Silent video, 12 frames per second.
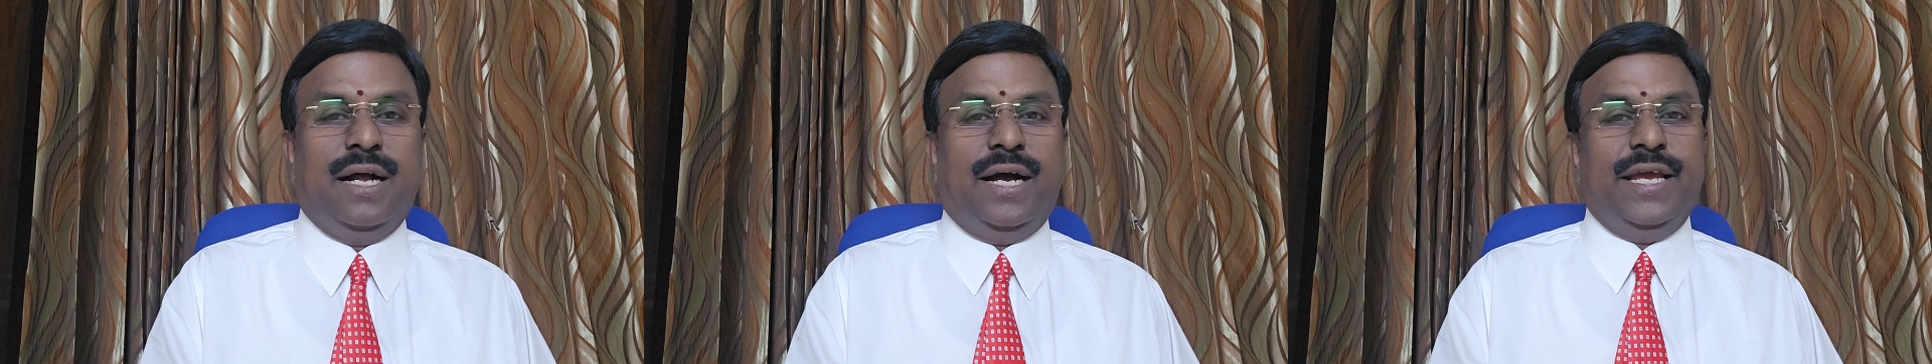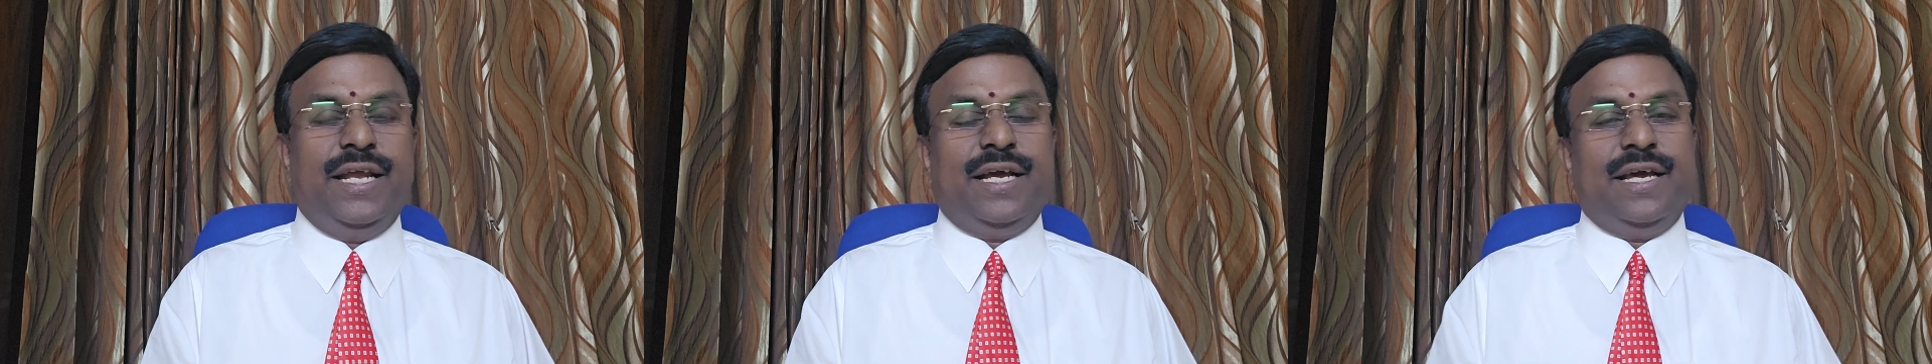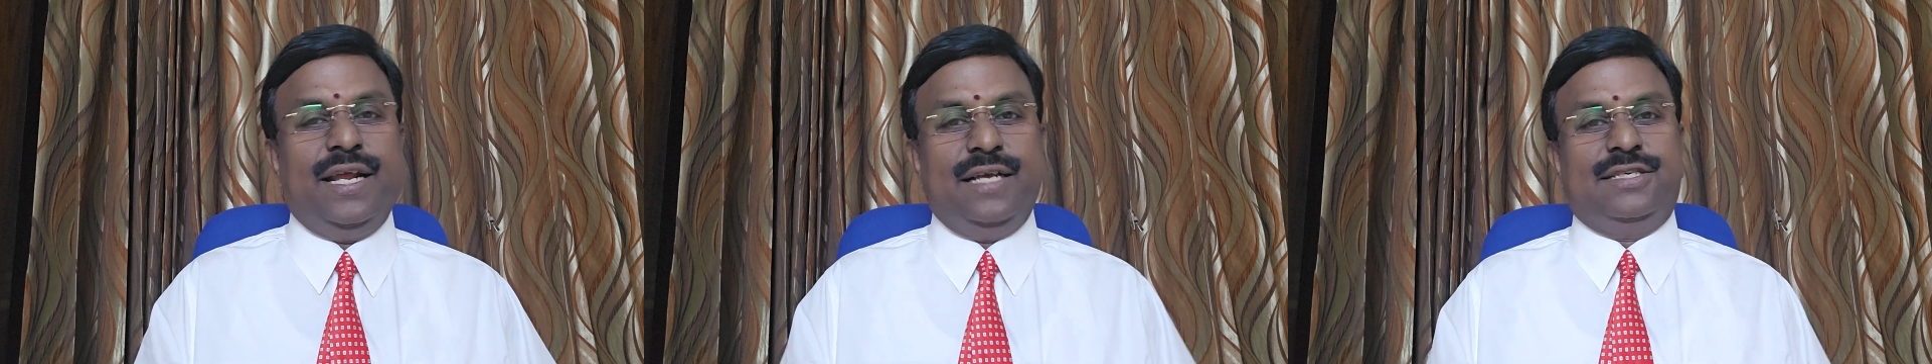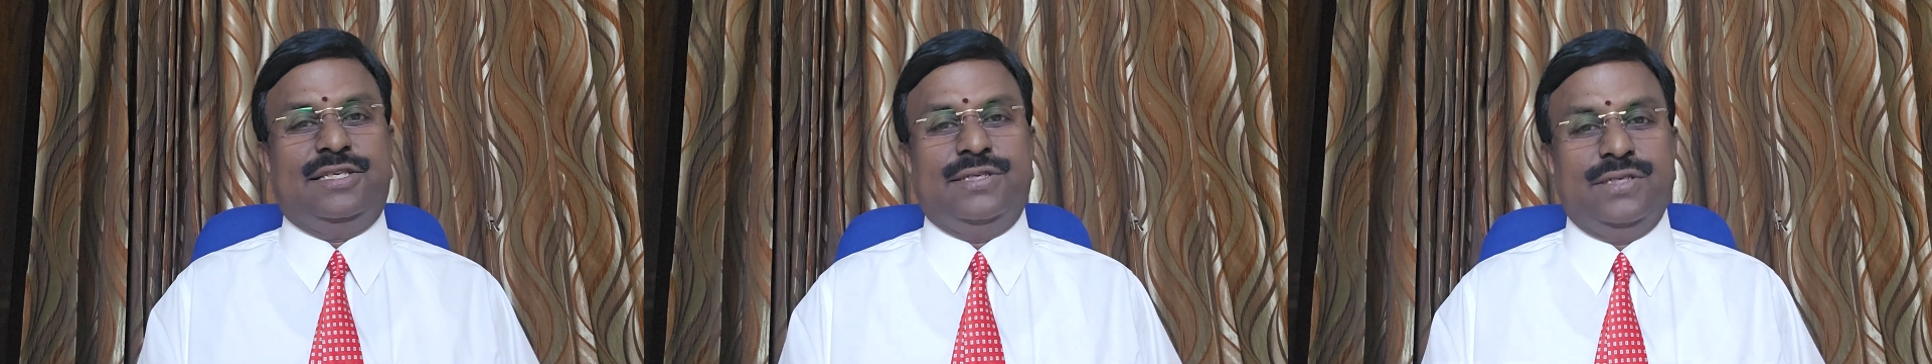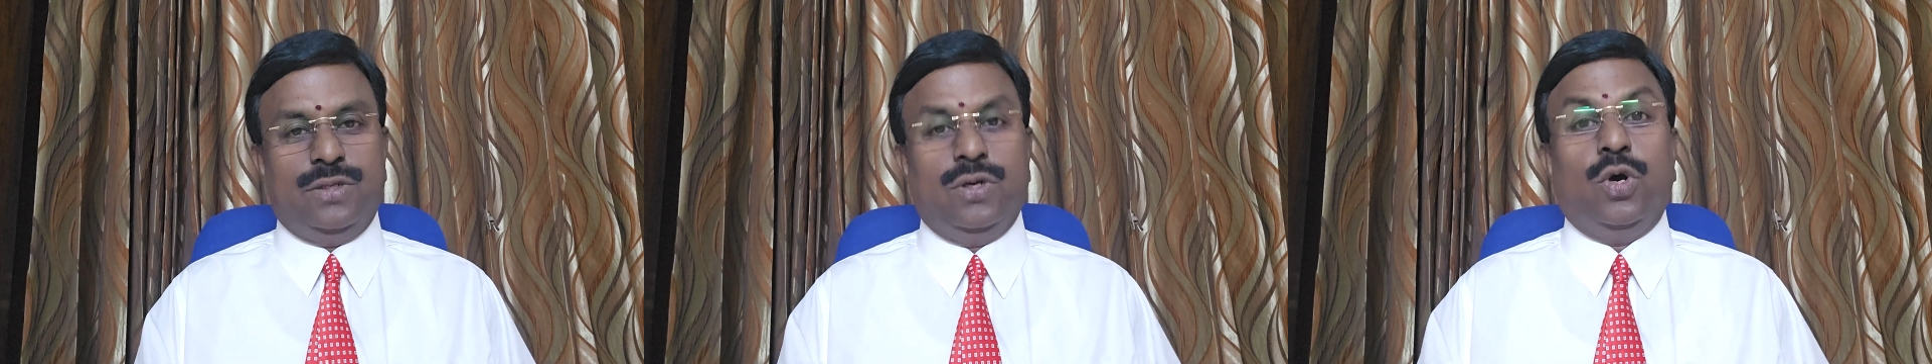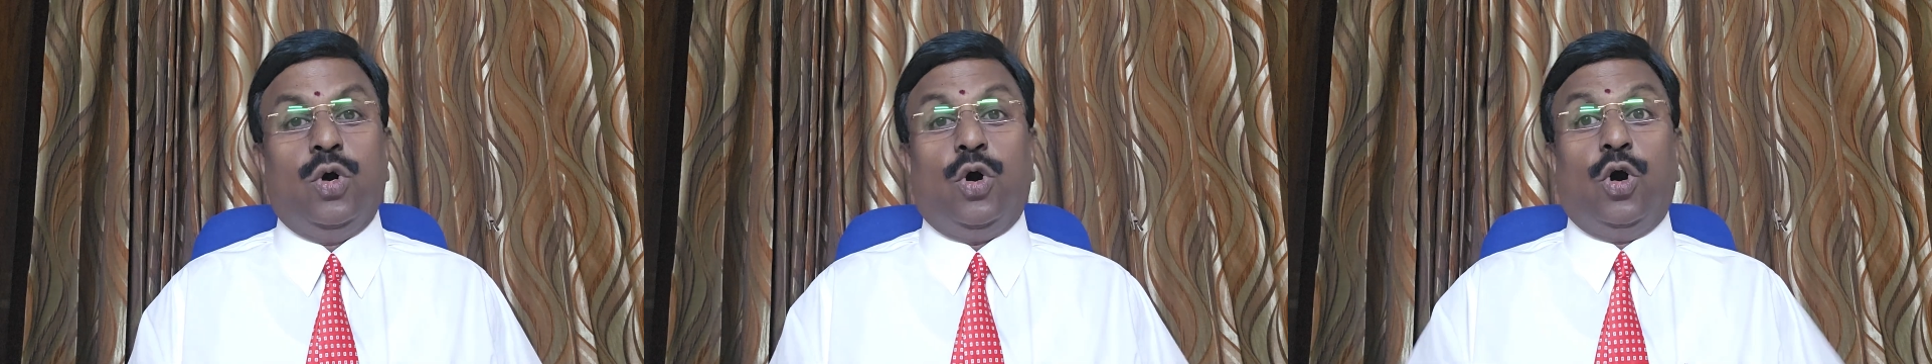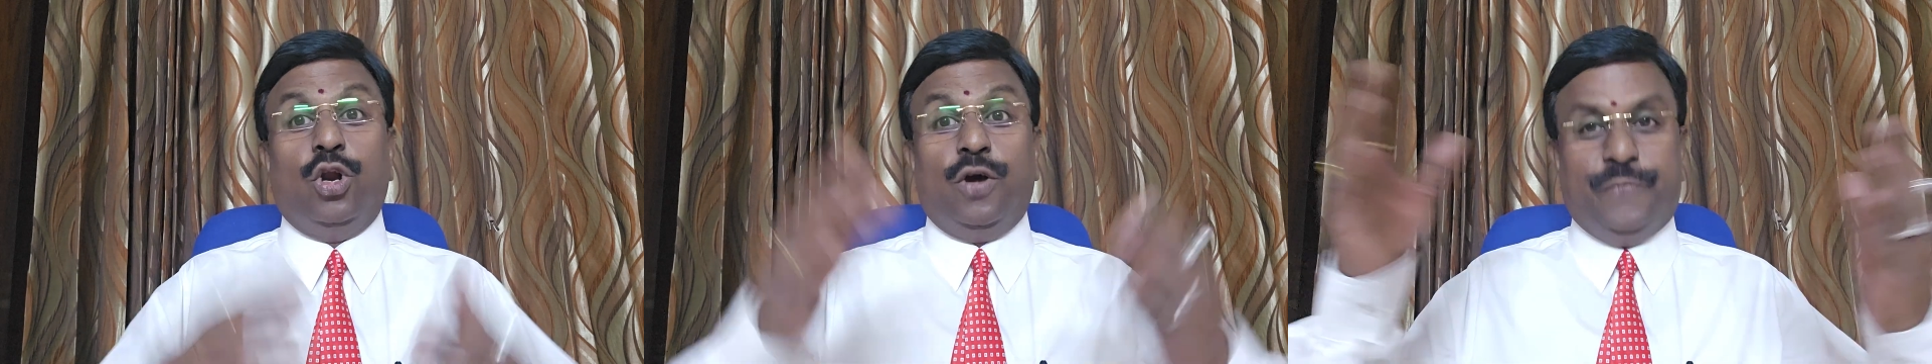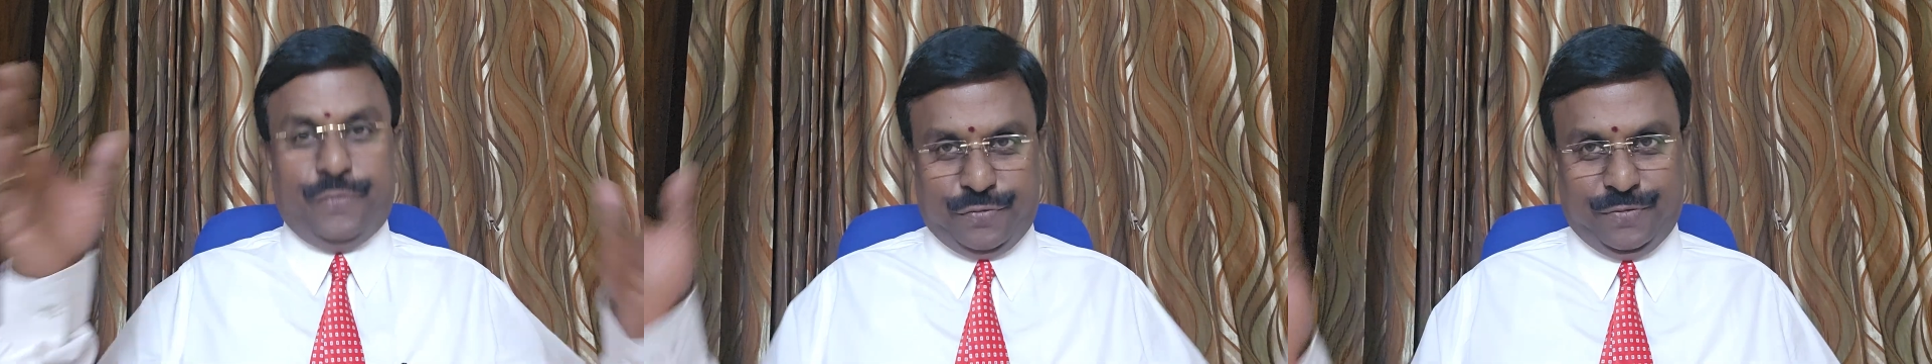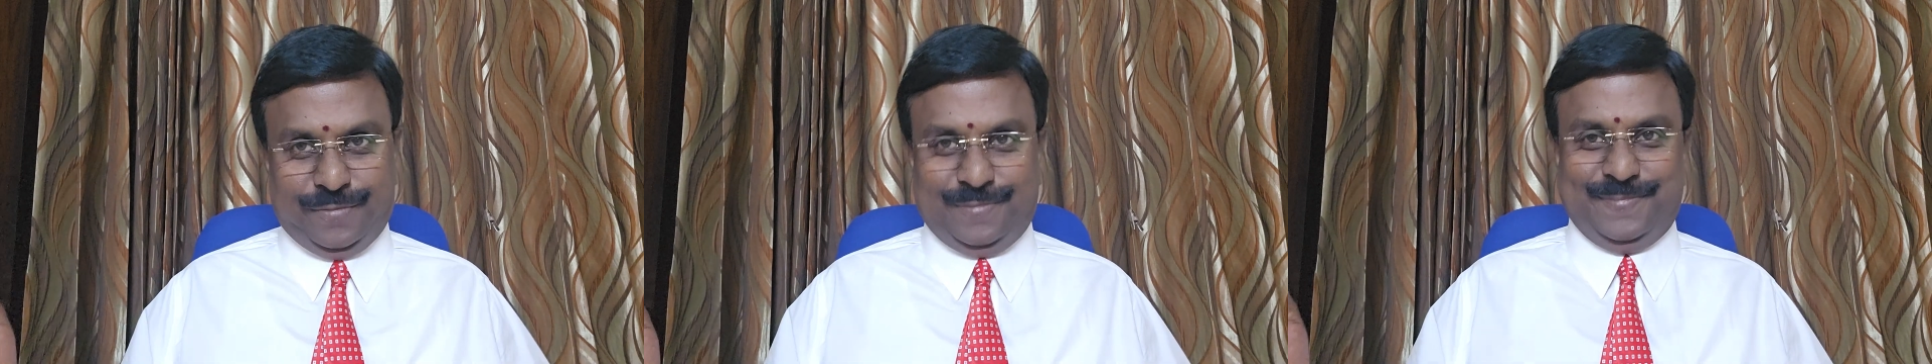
I encourage all of you